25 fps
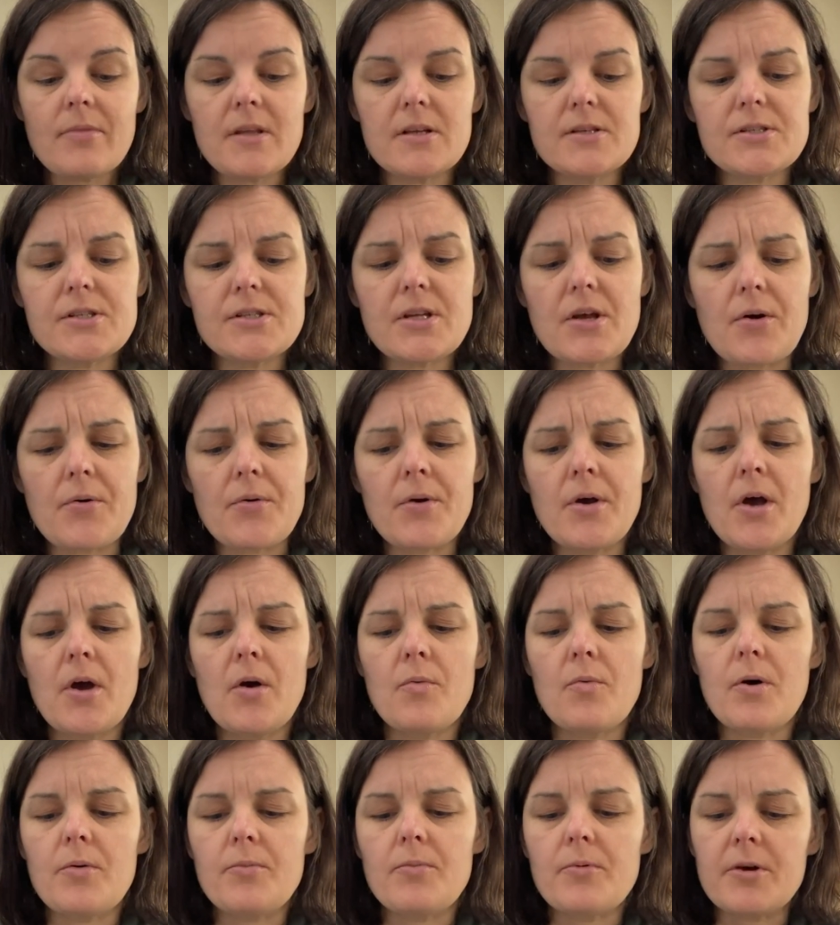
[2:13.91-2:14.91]
So
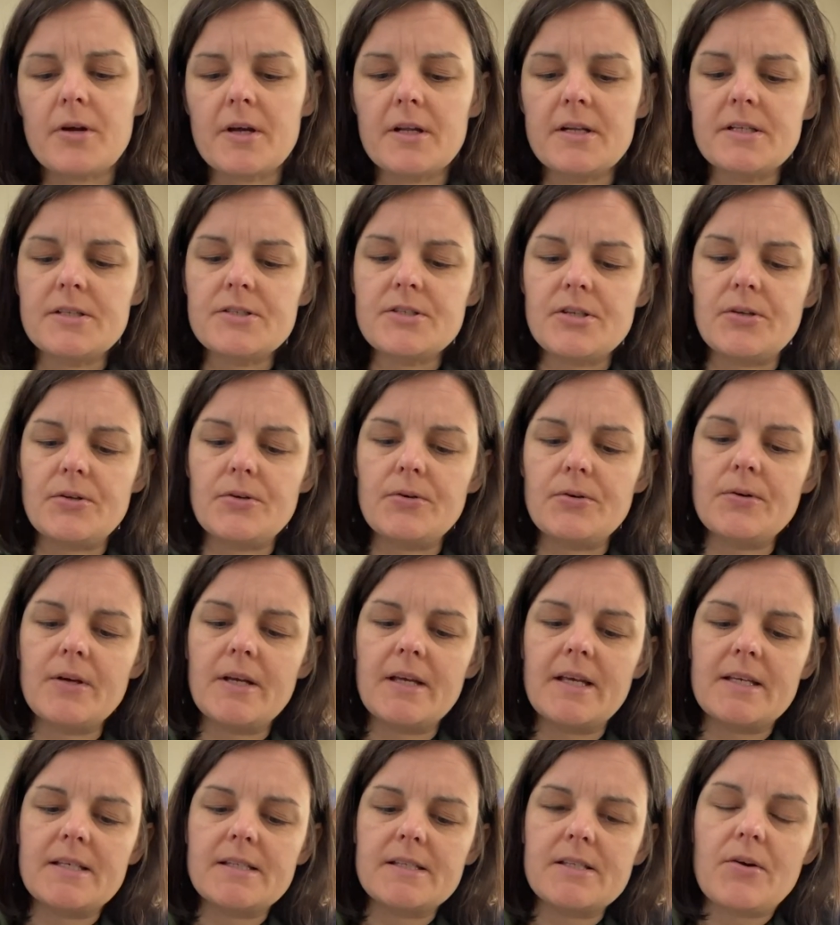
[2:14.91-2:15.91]
what we're gonna do
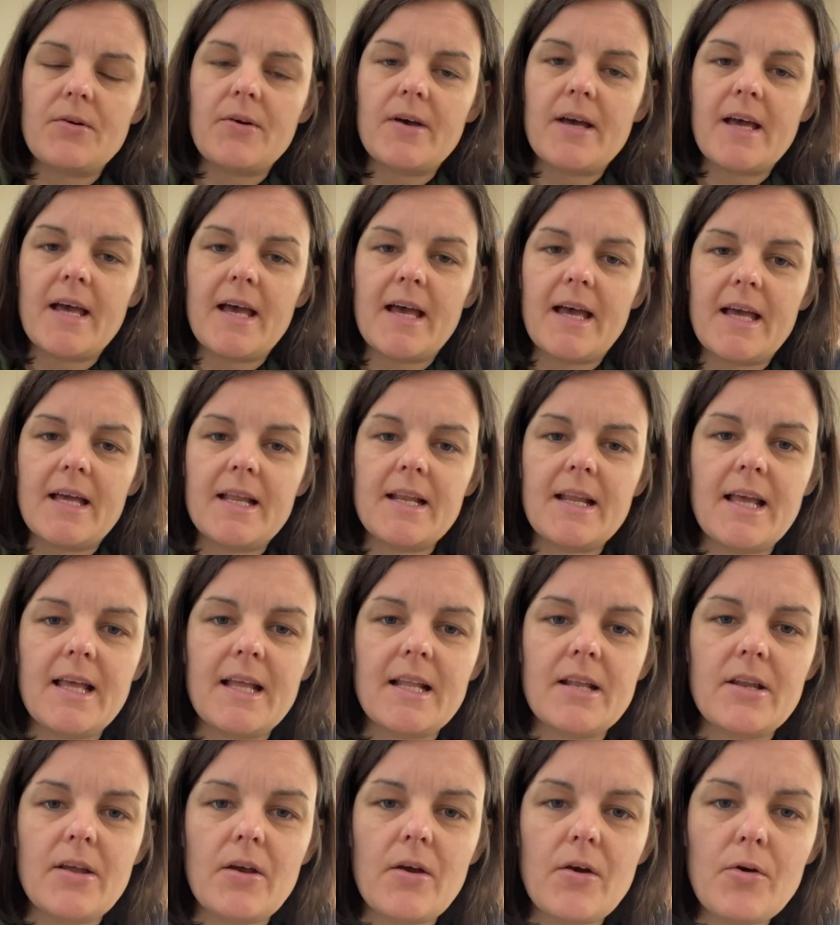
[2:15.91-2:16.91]
is go ahead
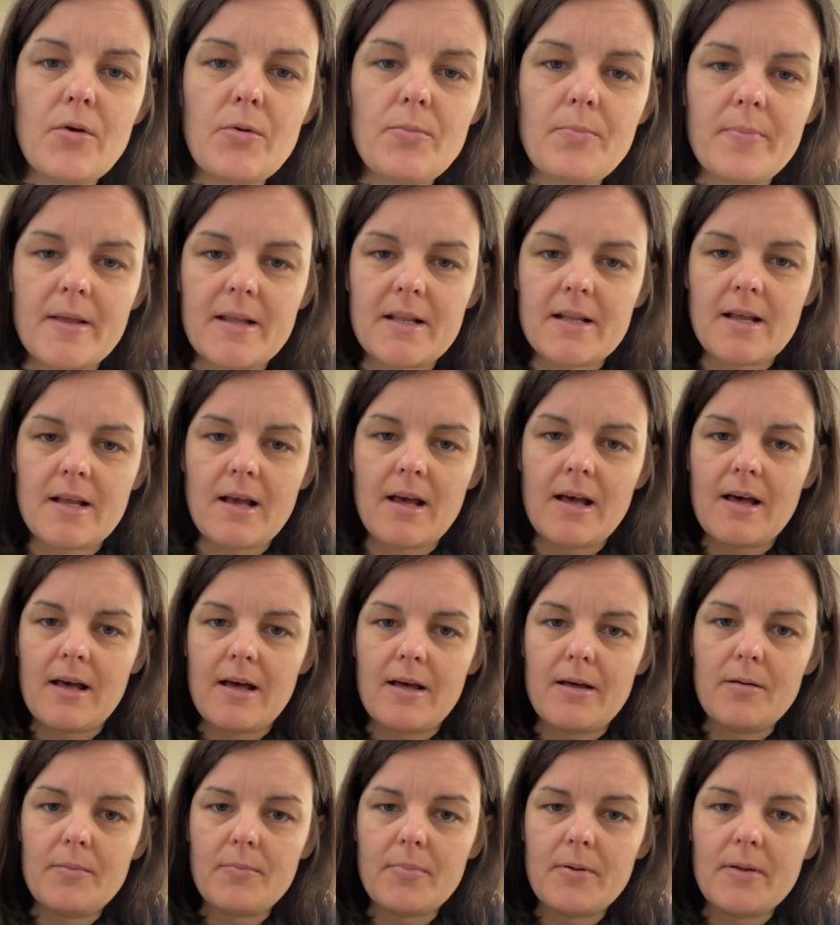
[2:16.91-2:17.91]
and open up